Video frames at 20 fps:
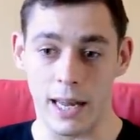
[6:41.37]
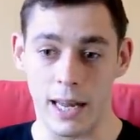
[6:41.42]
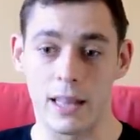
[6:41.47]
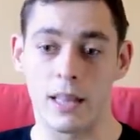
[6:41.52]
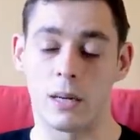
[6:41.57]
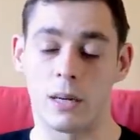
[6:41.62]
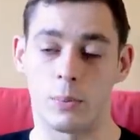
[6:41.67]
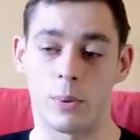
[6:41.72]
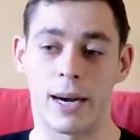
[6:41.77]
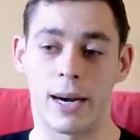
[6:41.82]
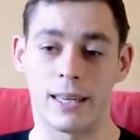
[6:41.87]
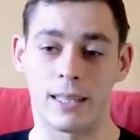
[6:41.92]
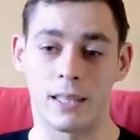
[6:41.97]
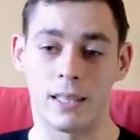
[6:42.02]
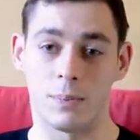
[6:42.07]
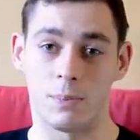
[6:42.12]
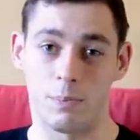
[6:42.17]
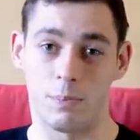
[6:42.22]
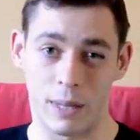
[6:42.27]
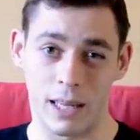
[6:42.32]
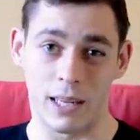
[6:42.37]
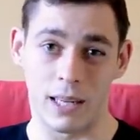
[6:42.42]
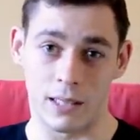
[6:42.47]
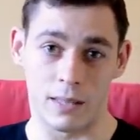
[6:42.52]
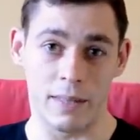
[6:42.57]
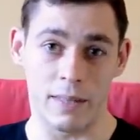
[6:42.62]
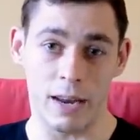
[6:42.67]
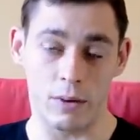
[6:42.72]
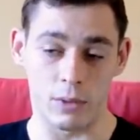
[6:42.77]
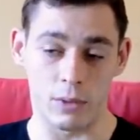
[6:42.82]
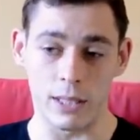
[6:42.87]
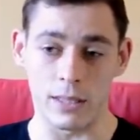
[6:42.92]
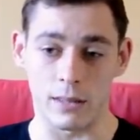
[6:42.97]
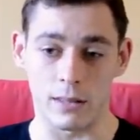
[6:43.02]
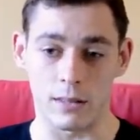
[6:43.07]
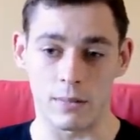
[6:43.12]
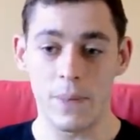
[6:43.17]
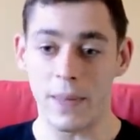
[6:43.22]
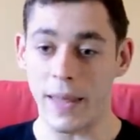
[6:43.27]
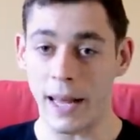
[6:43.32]
in that practice because of that
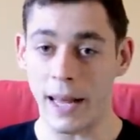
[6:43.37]
reason.